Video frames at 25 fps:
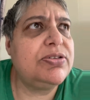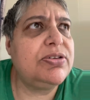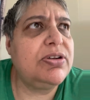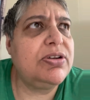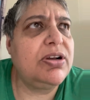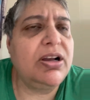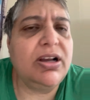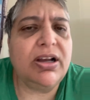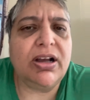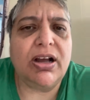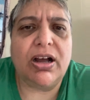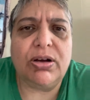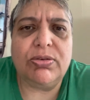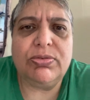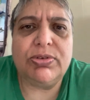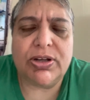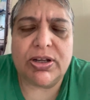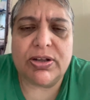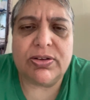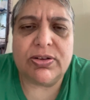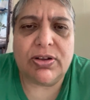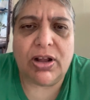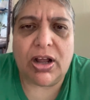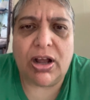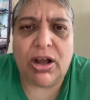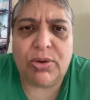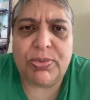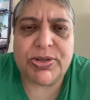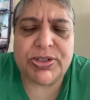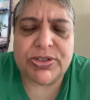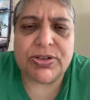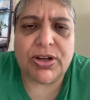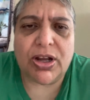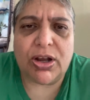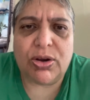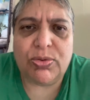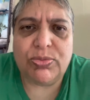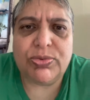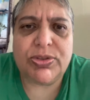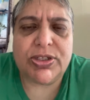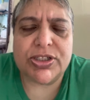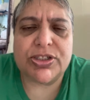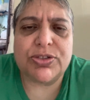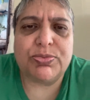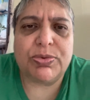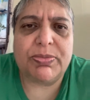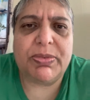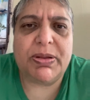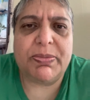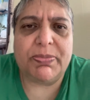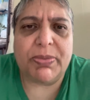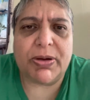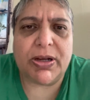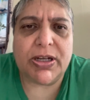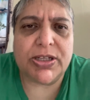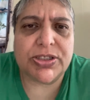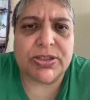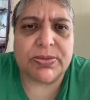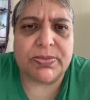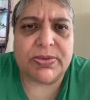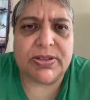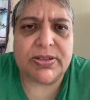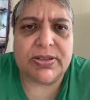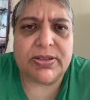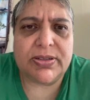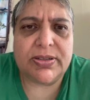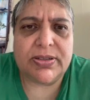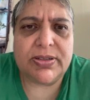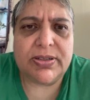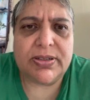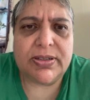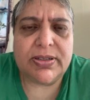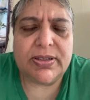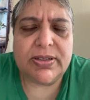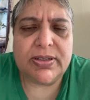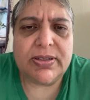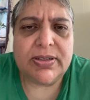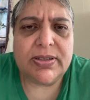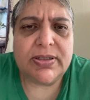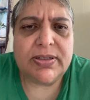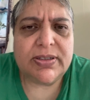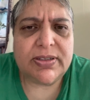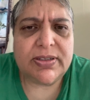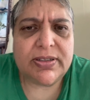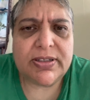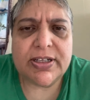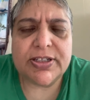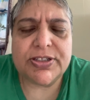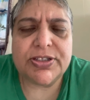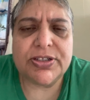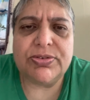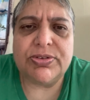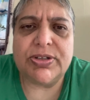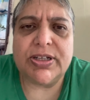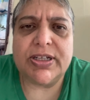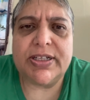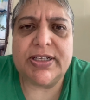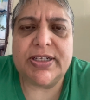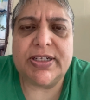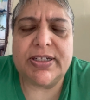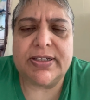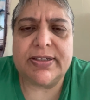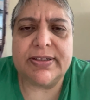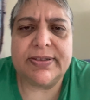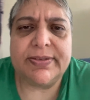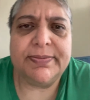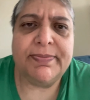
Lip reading: how this would be possible. That's a good idea.